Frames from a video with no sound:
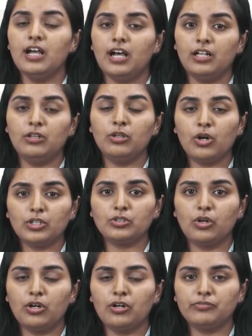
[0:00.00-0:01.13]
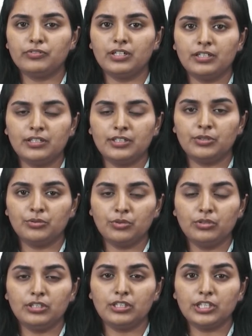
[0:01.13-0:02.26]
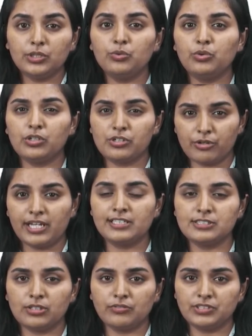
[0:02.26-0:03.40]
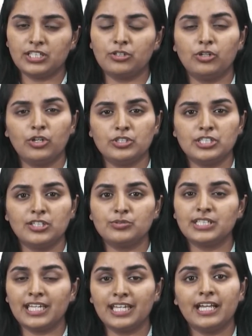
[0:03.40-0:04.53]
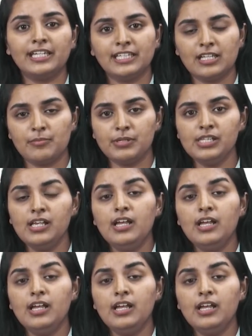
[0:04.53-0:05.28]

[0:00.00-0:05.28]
a lot of new trends of technology using AI and ML.